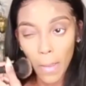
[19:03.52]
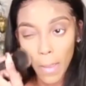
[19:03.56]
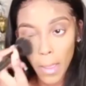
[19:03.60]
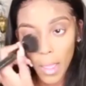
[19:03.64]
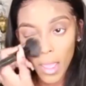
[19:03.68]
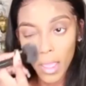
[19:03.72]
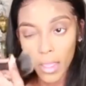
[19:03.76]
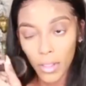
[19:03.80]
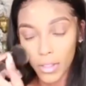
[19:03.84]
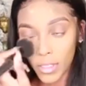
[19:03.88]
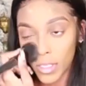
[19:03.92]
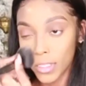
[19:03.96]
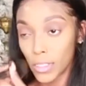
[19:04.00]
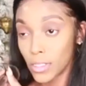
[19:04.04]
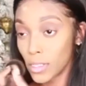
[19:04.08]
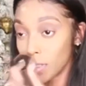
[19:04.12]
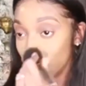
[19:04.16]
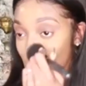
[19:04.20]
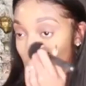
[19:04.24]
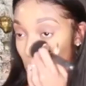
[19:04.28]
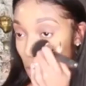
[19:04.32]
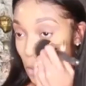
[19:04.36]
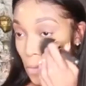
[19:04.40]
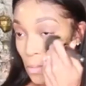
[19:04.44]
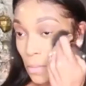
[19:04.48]
I
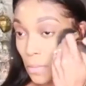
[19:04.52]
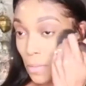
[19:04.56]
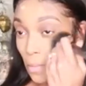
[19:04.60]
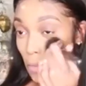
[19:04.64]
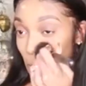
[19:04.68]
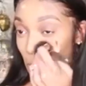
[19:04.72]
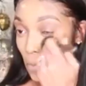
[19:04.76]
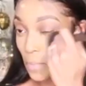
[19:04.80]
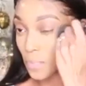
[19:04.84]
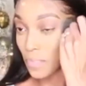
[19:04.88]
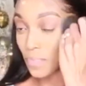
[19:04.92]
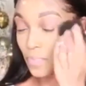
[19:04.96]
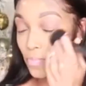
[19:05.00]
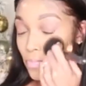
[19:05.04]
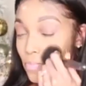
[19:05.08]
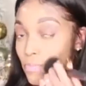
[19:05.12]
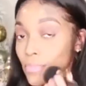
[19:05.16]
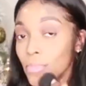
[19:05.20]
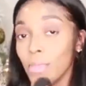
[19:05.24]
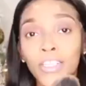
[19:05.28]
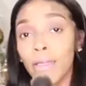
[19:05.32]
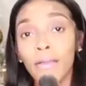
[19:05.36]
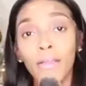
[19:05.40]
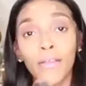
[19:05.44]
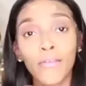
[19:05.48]
needed it.
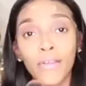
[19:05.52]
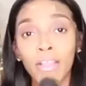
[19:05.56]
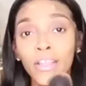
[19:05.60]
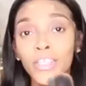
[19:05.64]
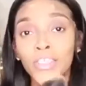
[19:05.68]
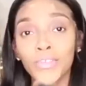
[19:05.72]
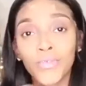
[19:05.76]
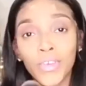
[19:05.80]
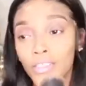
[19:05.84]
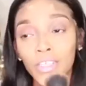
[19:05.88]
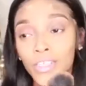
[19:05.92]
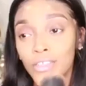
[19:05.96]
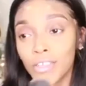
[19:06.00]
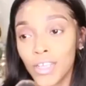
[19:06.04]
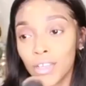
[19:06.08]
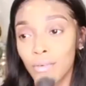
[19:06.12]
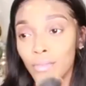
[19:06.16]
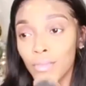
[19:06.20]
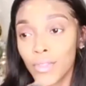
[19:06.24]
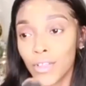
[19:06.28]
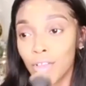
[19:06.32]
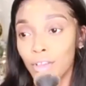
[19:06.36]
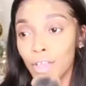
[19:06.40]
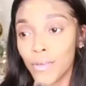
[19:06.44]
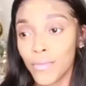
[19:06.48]
I had graduation
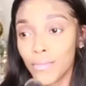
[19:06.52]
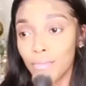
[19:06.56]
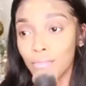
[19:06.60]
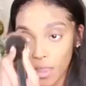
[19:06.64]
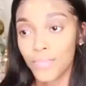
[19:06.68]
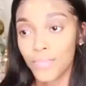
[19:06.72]
coming up,